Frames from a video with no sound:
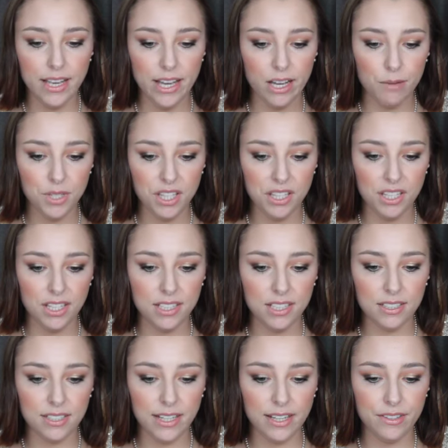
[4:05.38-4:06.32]

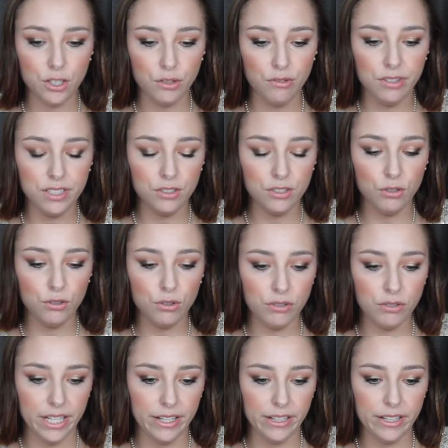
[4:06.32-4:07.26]
Amethyst, and the Crystal
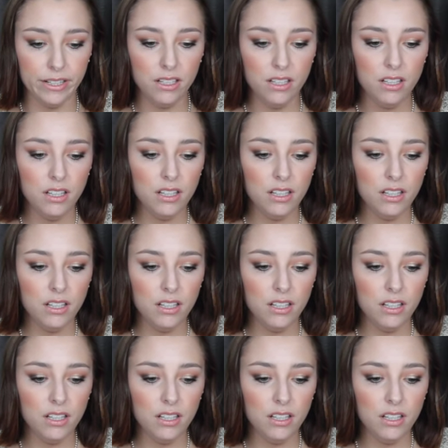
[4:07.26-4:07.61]
Grid.